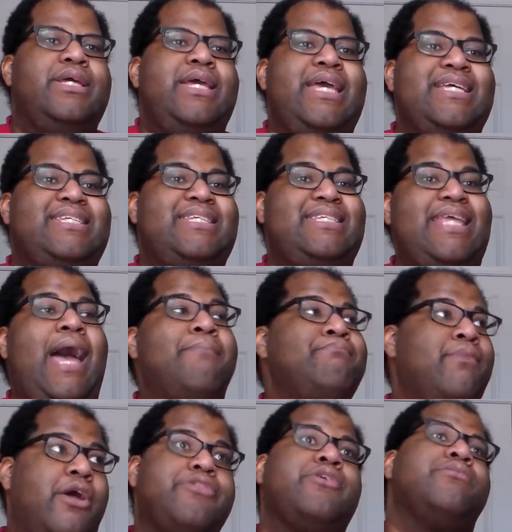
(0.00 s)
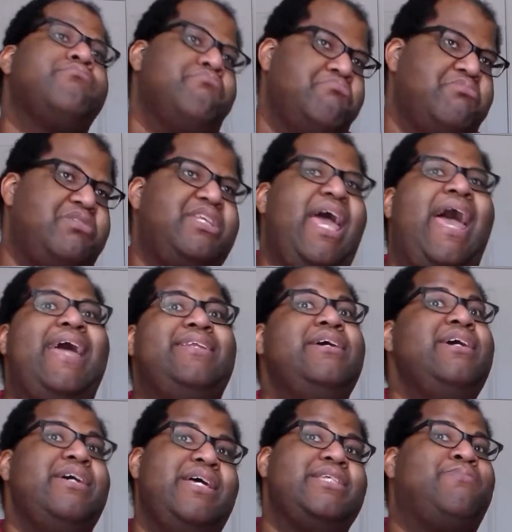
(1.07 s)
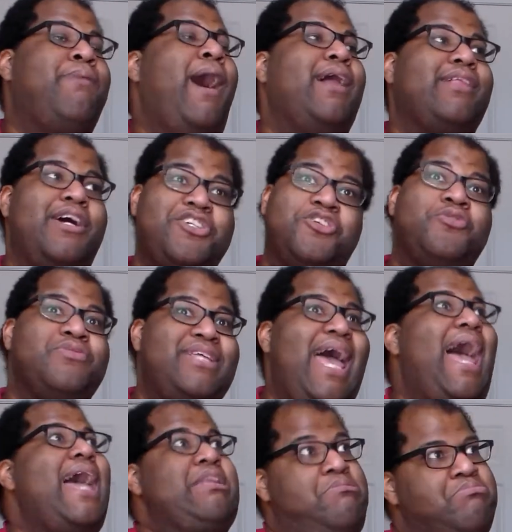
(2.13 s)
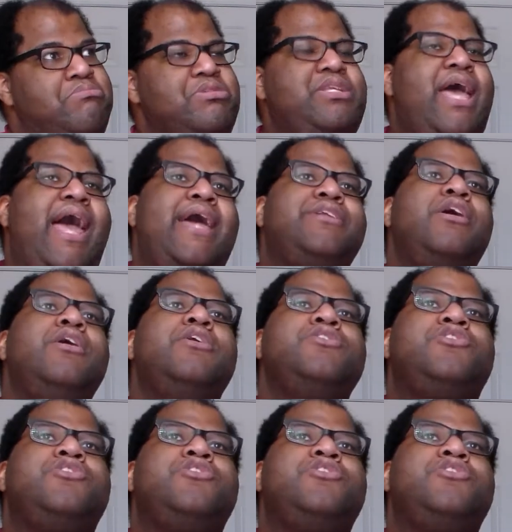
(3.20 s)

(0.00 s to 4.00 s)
his stepmother dead, his biological dad dead.